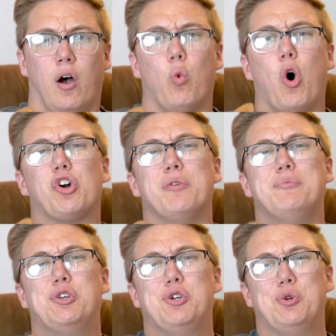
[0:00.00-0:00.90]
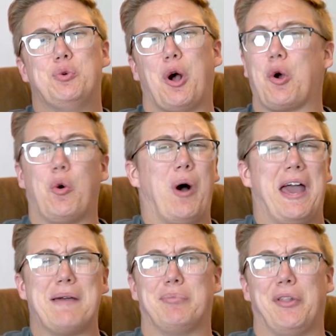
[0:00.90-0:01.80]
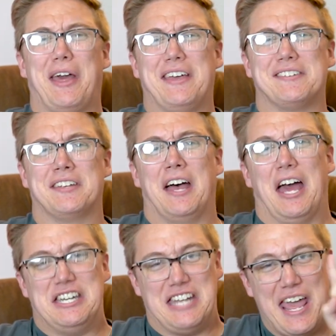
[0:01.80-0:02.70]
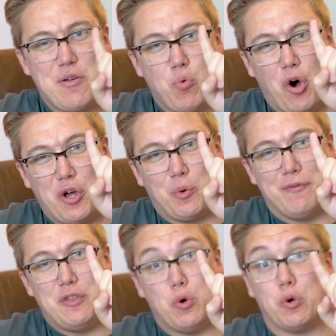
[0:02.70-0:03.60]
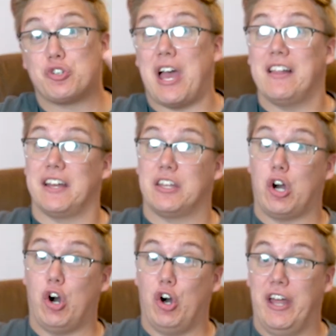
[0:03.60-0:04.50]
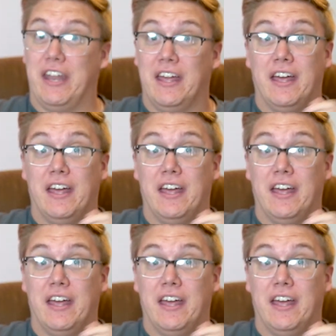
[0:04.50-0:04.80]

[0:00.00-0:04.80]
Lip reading: Welcome to A Quiet Place Day 1 reviewers. I like to call it